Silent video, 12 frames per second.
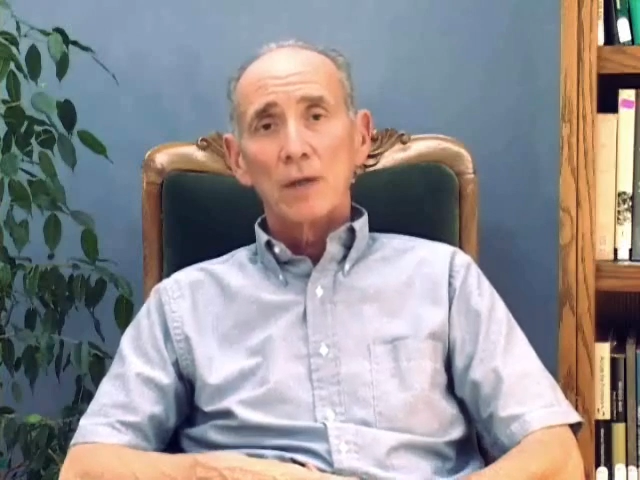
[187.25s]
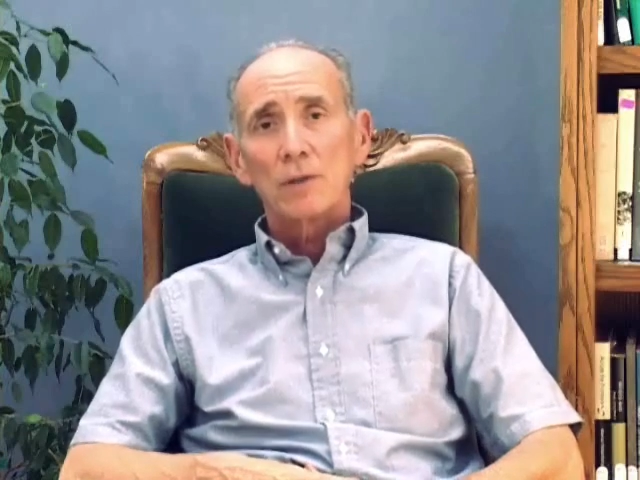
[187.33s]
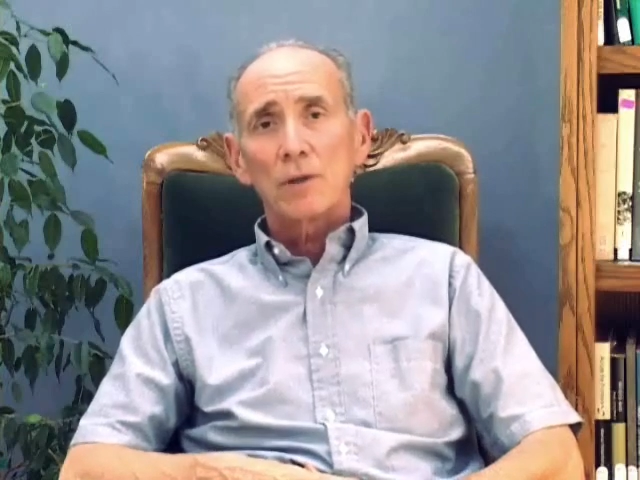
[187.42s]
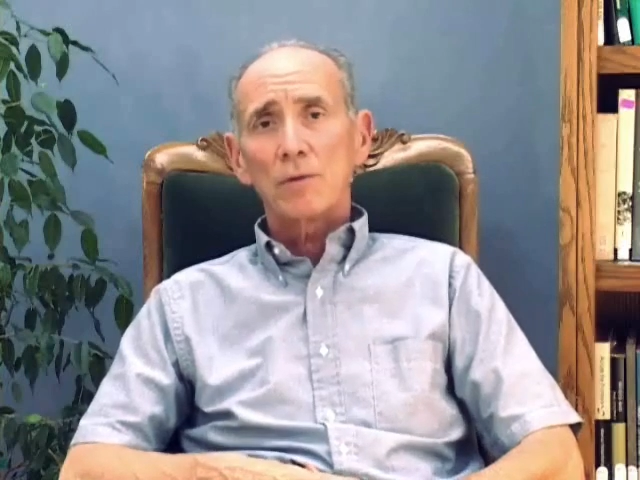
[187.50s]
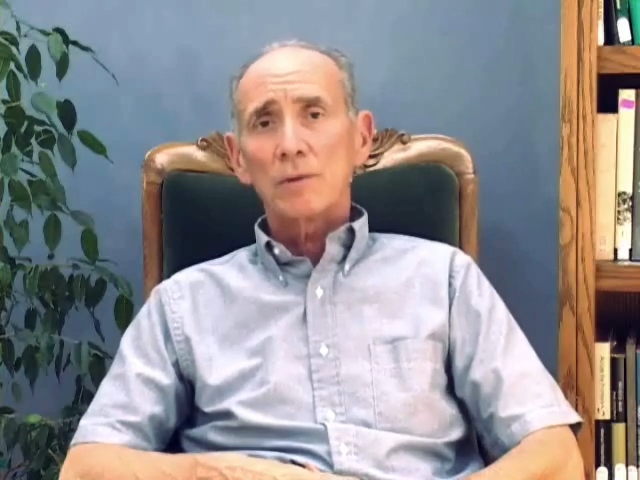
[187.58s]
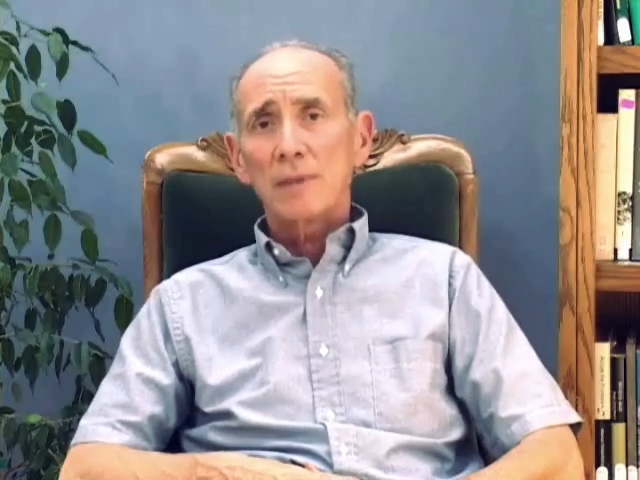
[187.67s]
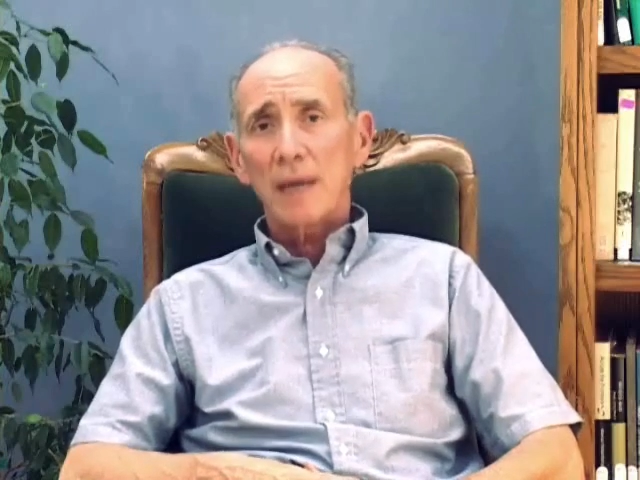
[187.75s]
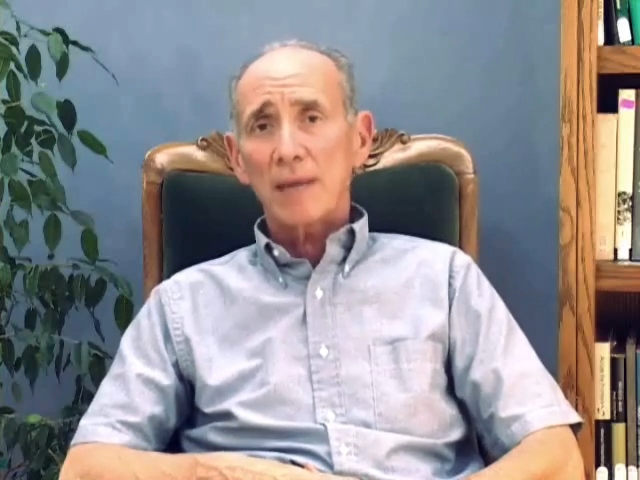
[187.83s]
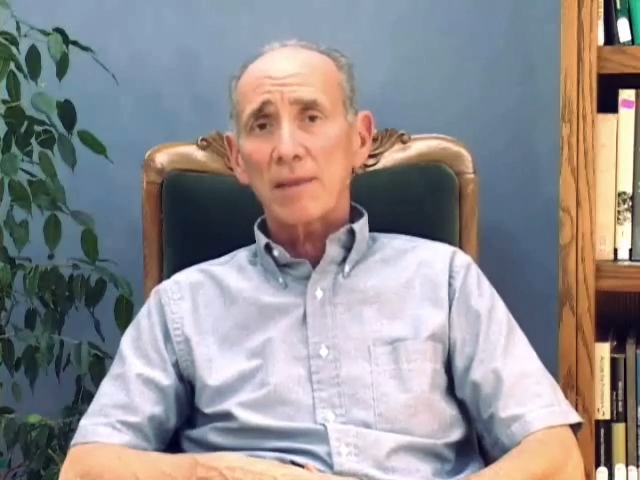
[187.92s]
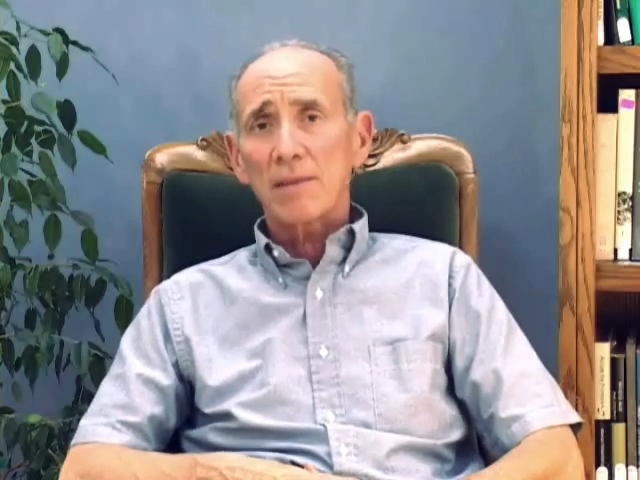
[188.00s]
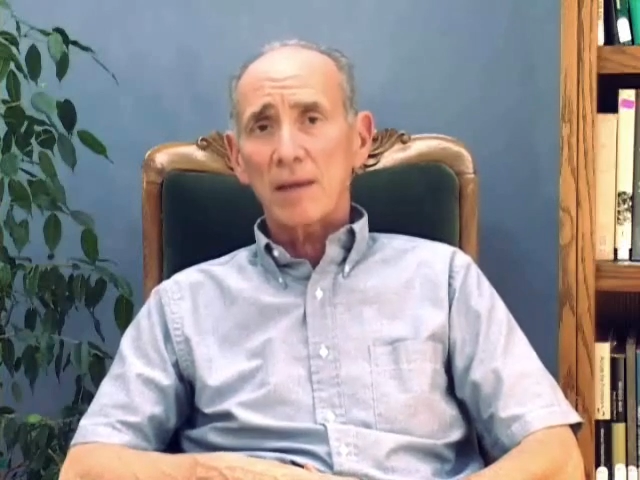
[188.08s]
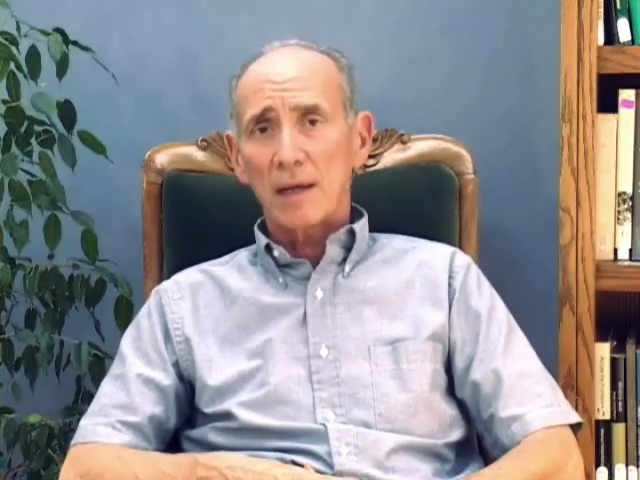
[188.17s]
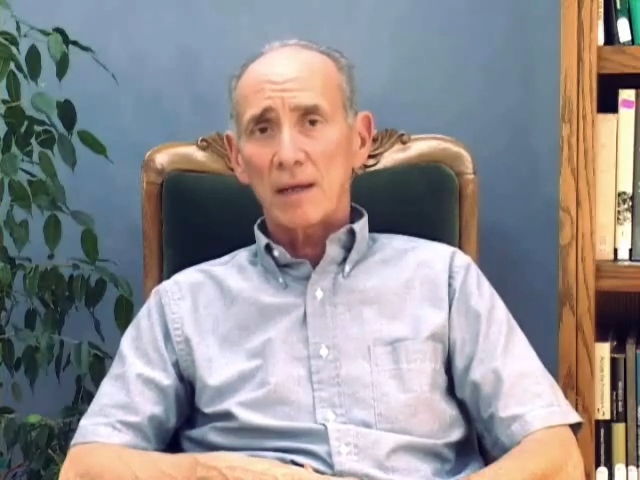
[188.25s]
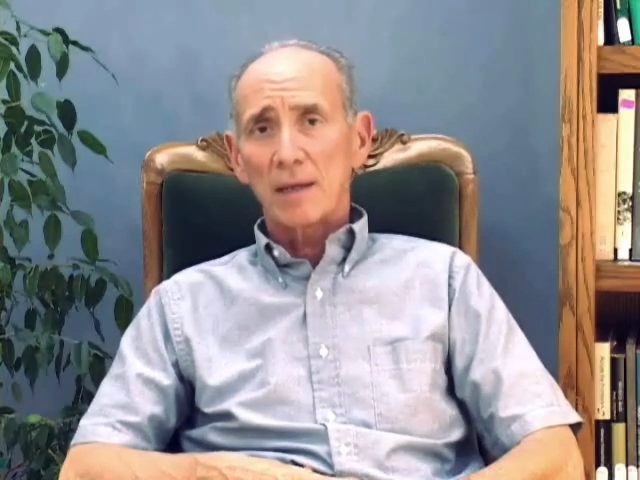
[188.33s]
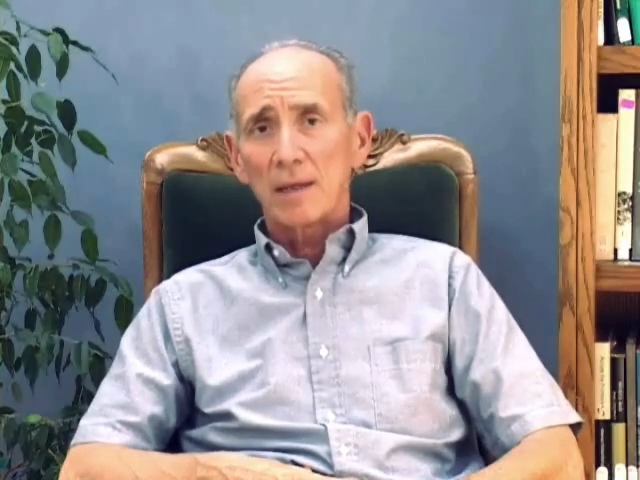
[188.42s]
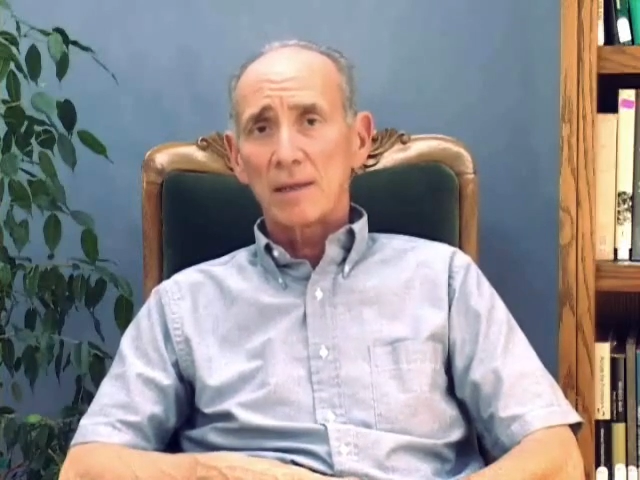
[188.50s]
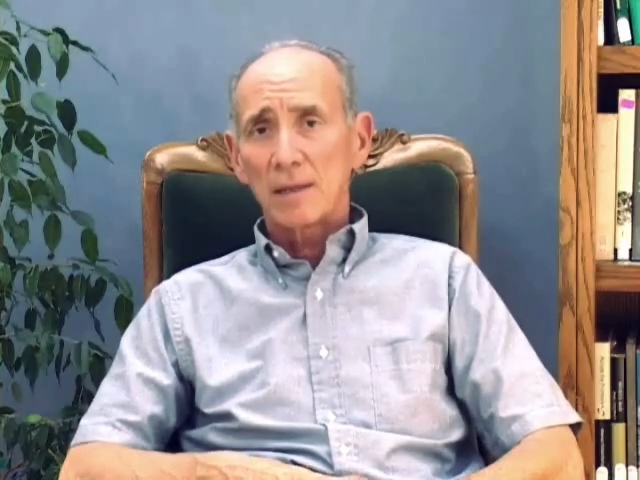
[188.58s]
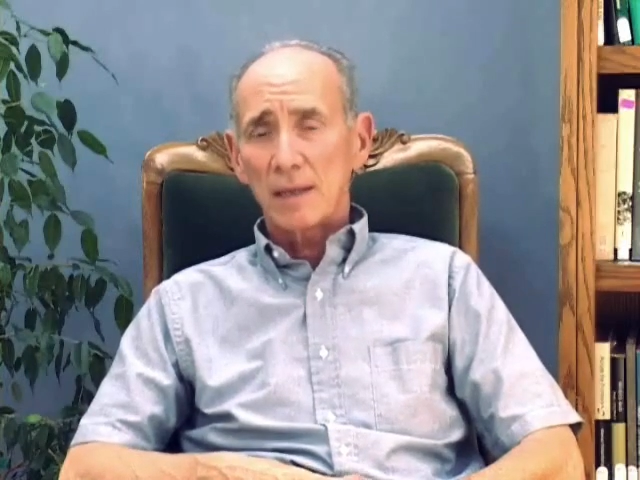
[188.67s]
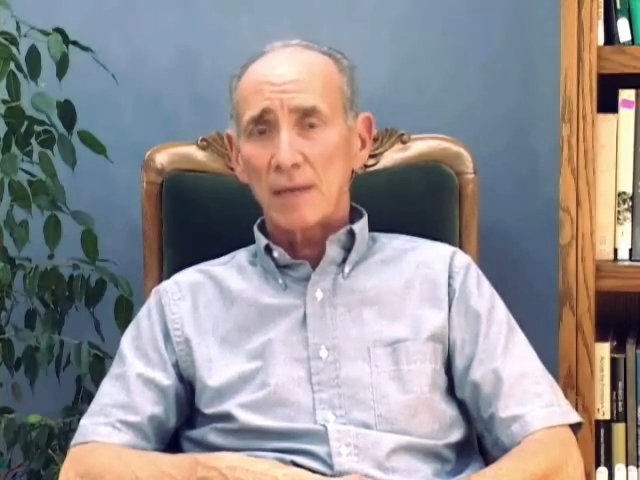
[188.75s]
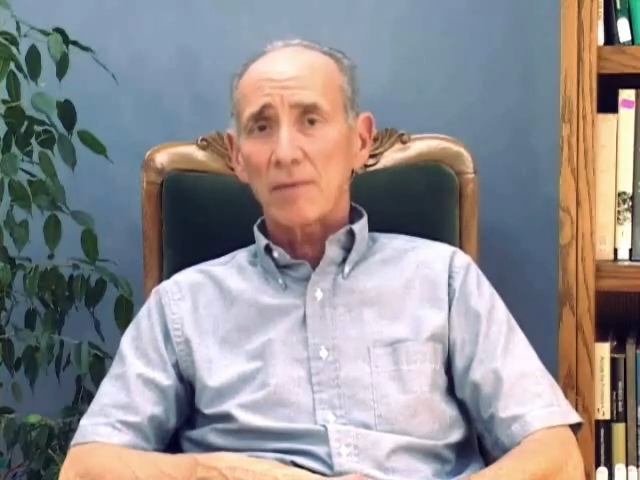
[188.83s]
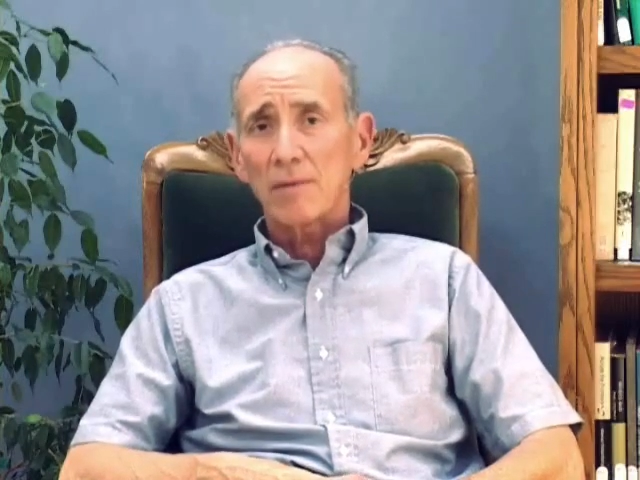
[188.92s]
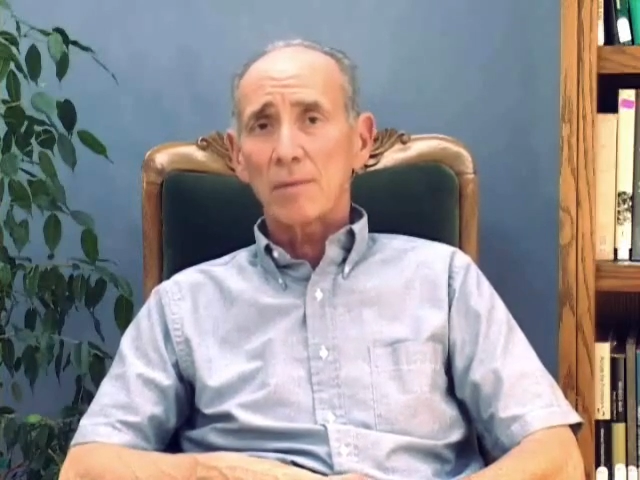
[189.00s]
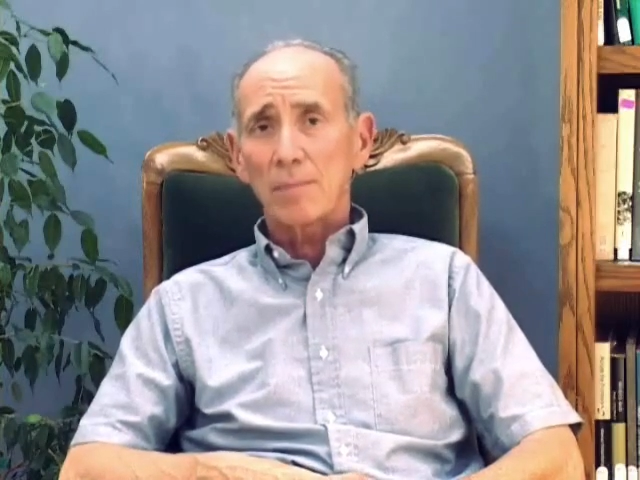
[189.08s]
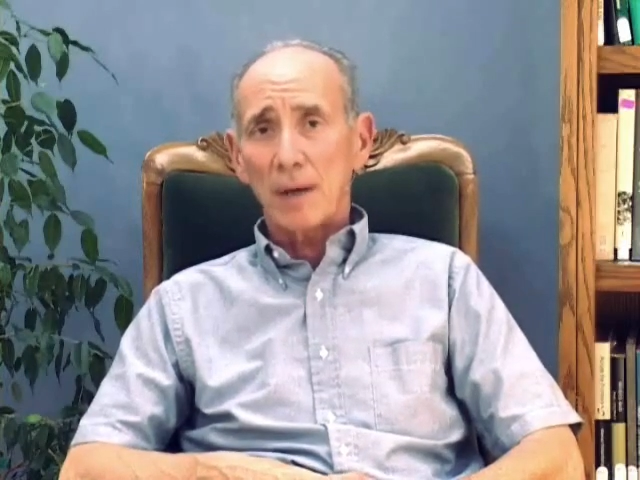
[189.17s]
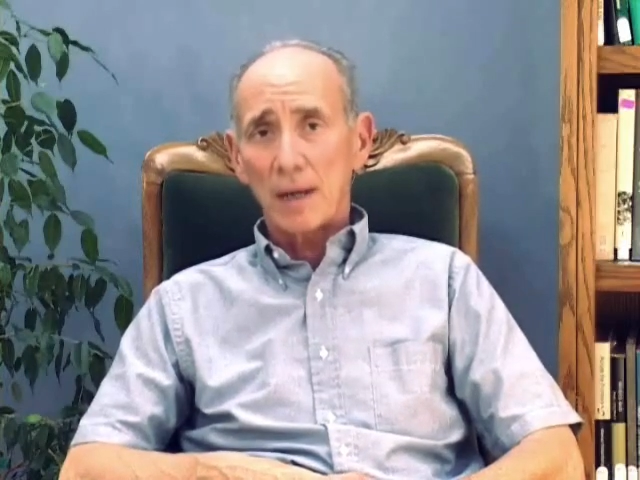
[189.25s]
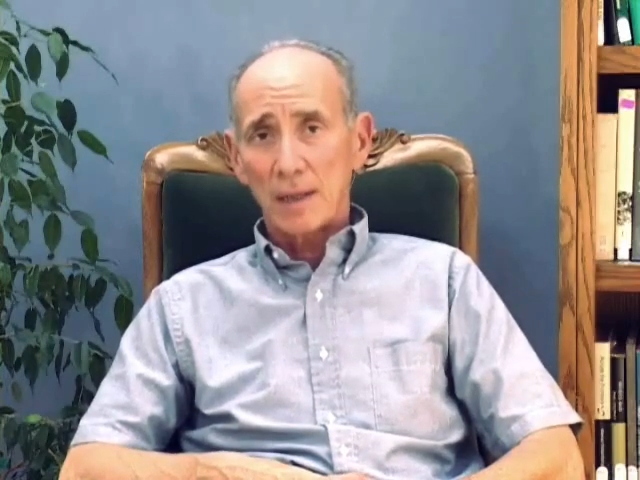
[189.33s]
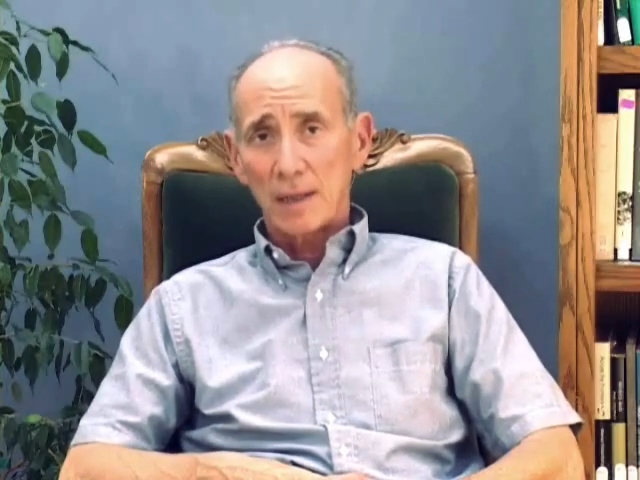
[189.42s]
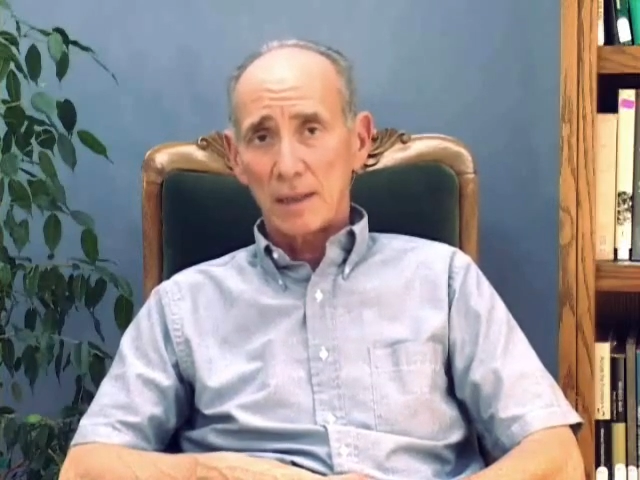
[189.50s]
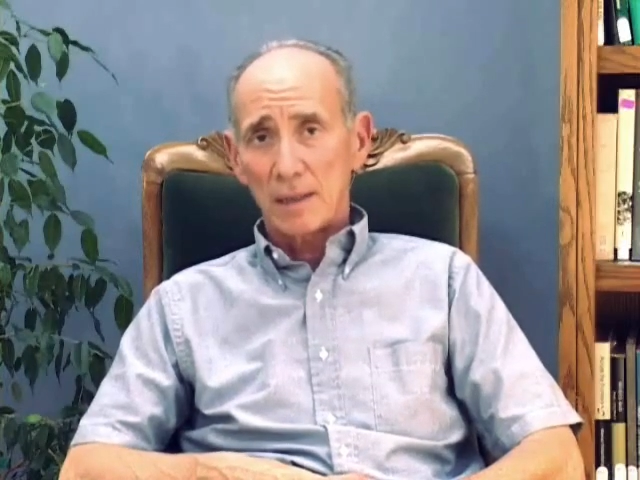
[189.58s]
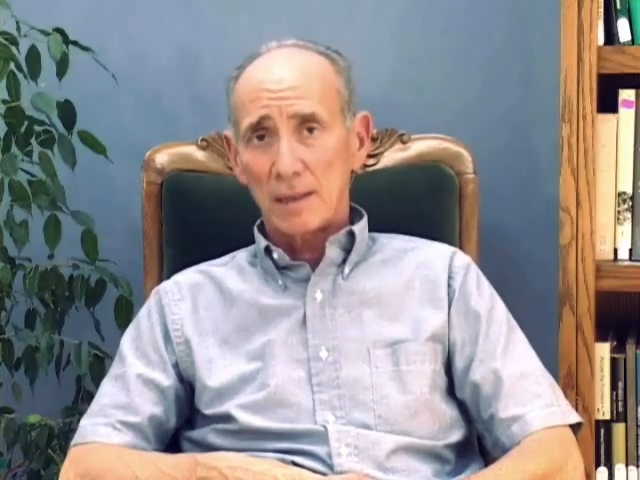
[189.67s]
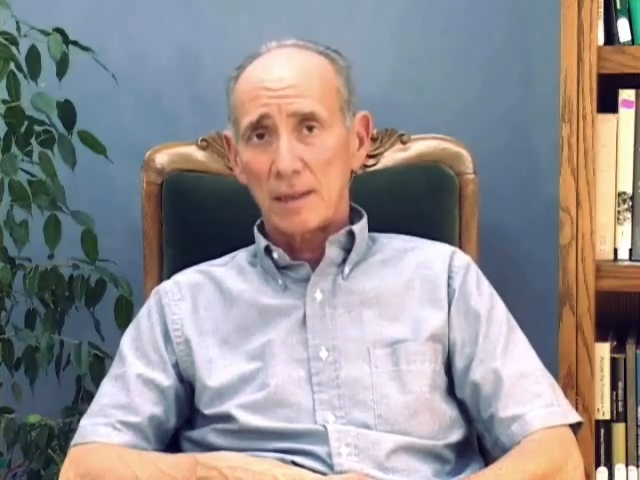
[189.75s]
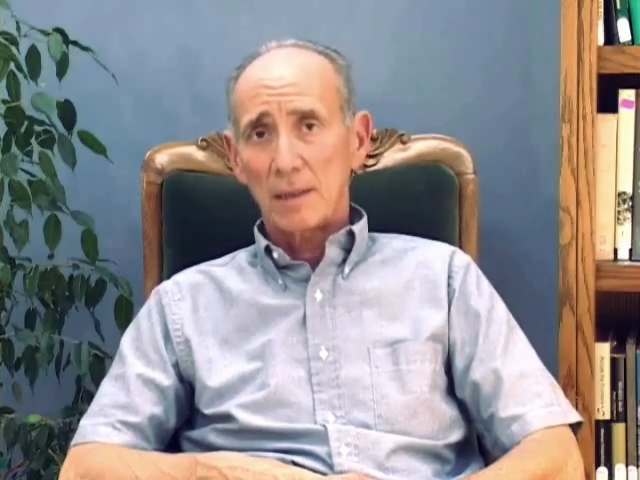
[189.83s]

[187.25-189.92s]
So death then, the death of the body,